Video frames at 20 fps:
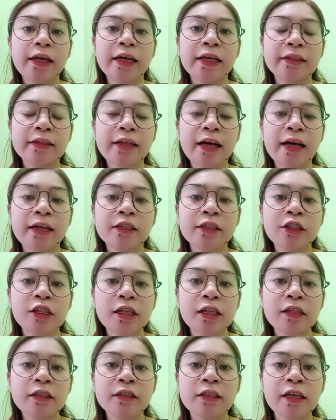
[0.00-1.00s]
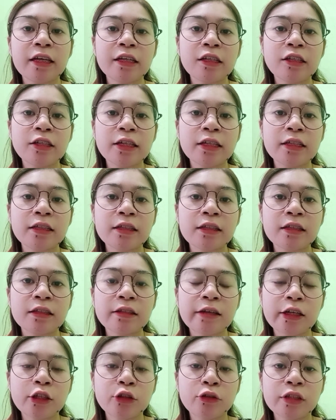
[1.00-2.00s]
and that she engages in
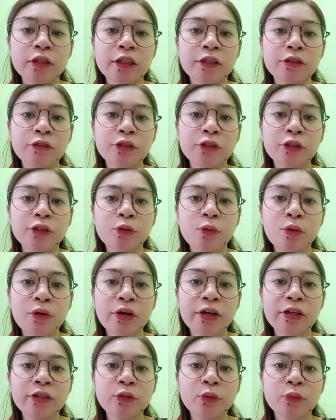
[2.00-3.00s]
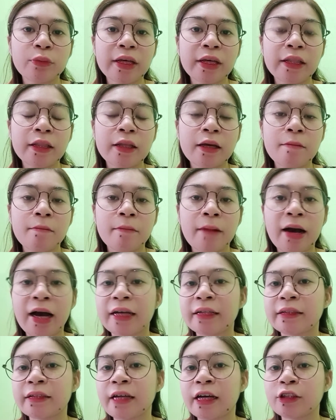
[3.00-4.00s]
sexual intercourse with a
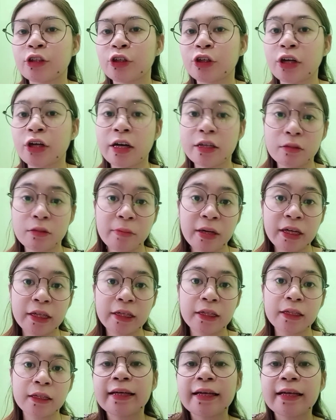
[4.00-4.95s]
man not her husband.